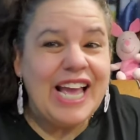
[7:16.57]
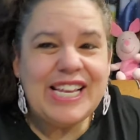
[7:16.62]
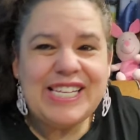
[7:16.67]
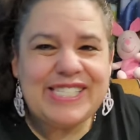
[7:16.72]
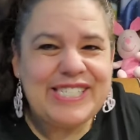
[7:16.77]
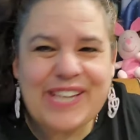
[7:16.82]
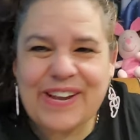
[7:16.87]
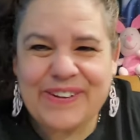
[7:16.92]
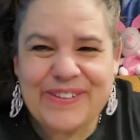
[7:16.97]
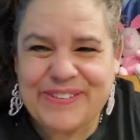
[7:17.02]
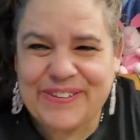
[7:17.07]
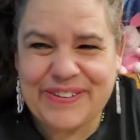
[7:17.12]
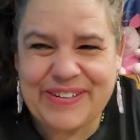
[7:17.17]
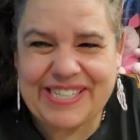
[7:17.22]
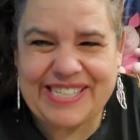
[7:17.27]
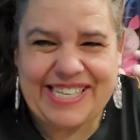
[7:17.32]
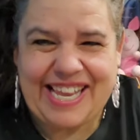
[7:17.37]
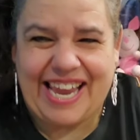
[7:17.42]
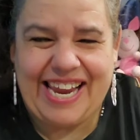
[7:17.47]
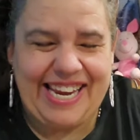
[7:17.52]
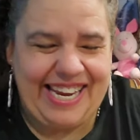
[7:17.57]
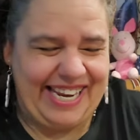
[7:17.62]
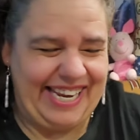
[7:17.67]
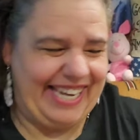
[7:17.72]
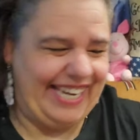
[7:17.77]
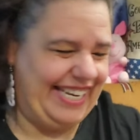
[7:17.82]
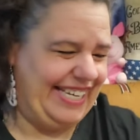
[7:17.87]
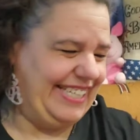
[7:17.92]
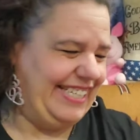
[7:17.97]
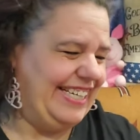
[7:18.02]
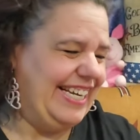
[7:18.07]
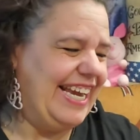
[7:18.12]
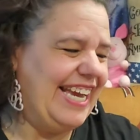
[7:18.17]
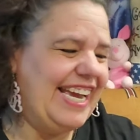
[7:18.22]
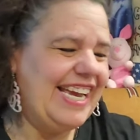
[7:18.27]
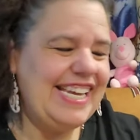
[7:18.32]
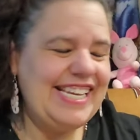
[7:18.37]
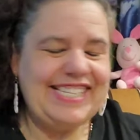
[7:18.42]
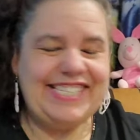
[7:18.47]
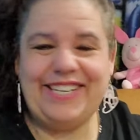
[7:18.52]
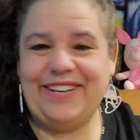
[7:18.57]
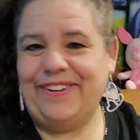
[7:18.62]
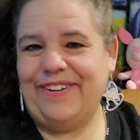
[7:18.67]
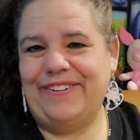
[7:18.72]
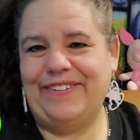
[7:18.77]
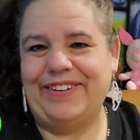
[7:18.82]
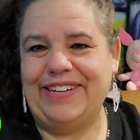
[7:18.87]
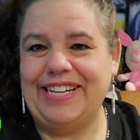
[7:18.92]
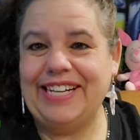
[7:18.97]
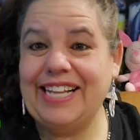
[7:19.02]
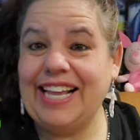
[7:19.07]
So, so excited. So,